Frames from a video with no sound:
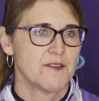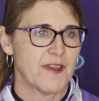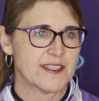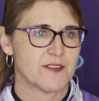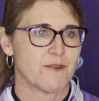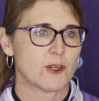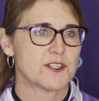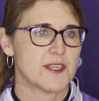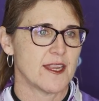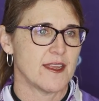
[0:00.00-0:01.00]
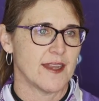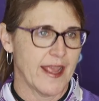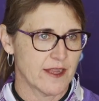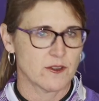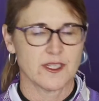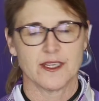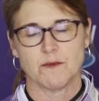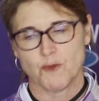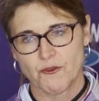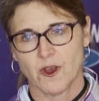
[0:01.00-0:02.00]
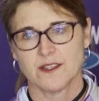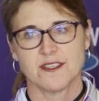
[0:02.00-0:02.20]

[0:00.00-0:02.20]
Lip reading: face adversity and handle it and move on